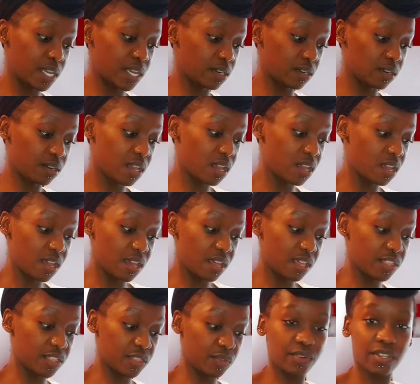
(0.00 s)
in
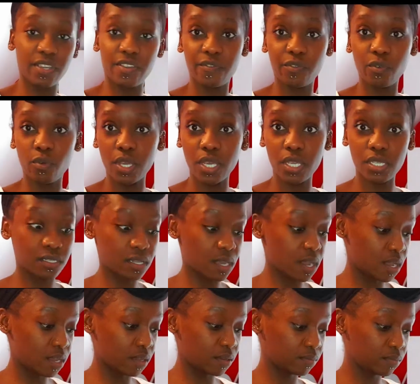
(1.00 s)
3-4 years
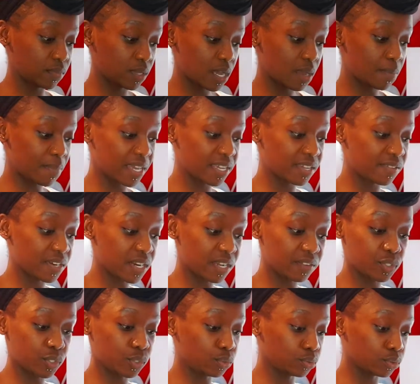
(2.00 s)
time I might even have
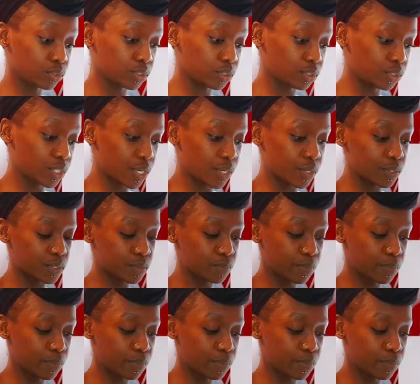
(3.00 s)
children, who knows,